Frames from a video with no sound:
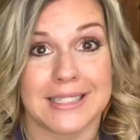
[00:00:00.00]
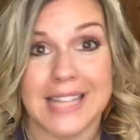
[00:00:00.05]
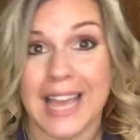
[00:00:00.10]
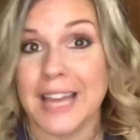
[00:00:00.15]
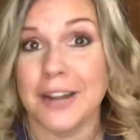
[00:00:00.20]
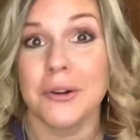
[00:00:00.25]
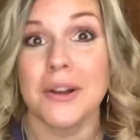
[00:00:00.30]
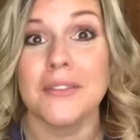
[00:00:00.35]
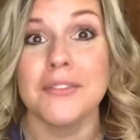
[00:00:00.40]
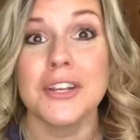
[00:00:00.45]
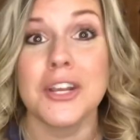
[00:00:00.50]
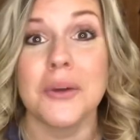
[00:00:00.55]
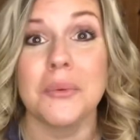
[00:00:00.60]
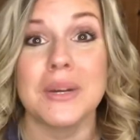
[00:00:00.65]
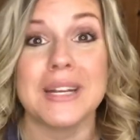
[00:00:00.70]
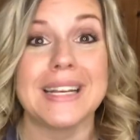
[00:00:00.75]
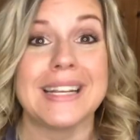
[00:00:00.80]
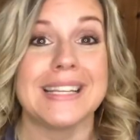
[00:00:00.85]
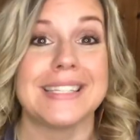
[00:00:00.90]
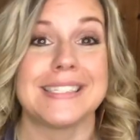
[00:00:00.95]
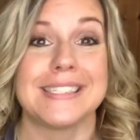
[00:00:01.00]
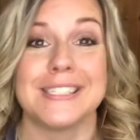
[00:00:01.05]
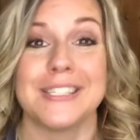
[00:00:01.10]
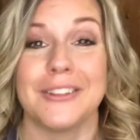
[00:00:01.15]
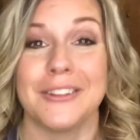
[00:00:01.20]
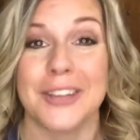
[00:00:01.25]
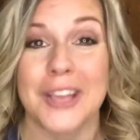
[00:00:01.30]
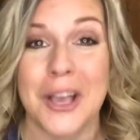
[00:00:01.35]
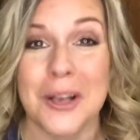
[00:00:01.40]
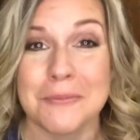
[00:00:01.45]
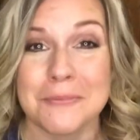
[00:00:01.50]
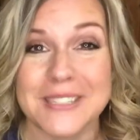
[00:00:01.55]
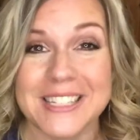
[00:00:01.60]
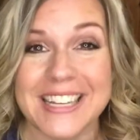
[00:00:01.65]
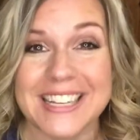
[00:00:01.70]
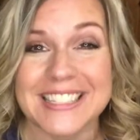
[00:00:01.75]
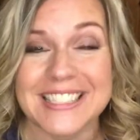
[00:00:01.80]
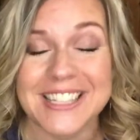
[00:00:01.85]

I don't even know what it is until it comes in.